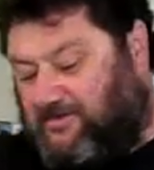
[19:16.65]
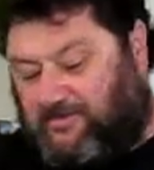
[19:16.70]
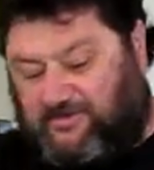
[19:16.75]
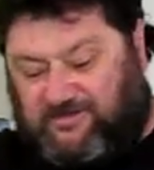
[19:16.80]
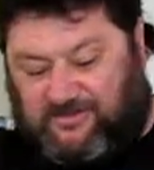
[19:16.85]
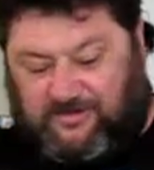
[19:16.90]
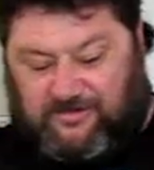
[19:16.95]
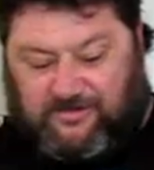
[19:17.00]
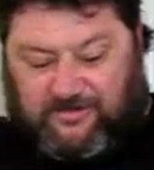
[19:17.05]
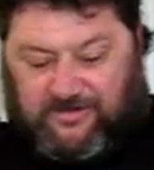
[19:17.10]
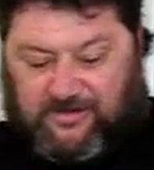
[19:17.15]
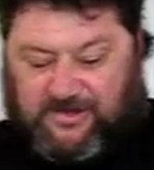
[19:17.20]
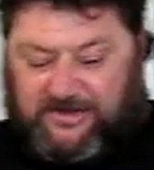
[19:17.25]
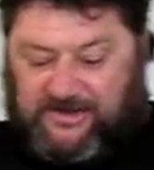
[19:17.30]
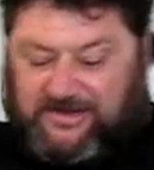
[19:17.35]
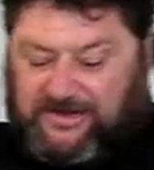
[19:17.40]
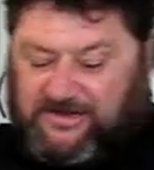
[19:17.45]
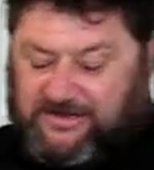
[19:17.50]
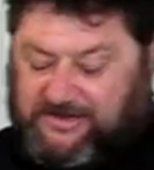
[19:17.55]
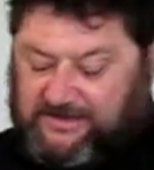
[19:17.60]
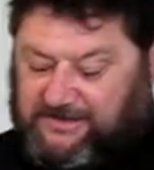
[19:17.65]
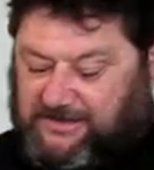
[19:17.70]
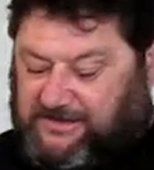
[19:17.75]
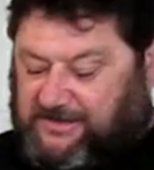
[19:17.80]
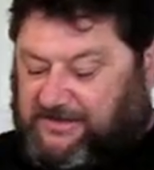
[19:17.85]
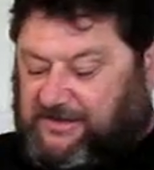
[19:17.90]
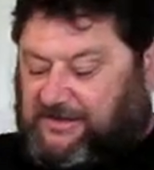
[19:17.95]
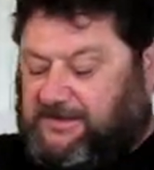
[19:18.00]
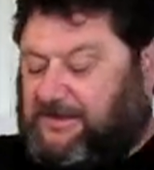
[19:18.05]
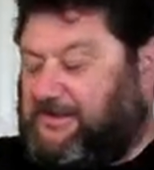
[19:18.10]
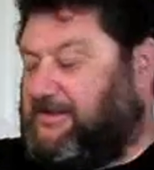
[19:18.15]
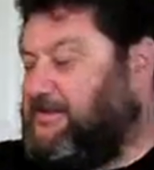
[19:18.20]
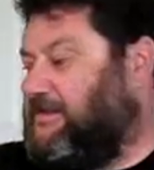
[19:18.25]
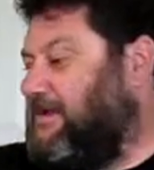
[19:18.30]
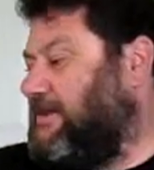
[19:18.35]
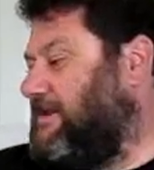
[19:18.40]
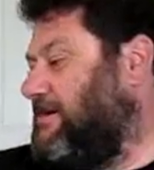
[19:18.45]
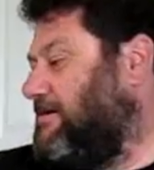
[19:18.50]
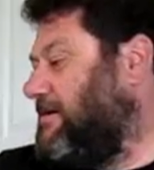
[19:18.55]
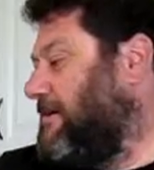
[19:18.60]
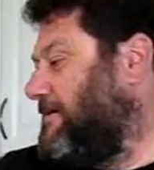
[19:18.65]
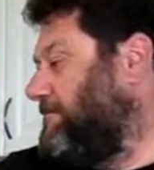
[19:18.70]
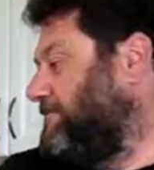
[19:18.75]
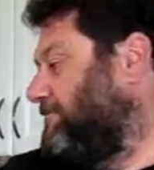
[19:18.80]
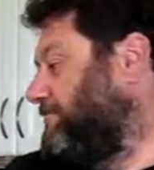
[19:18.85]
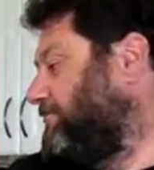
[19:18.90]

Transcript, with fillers: was a good idea. Anyway,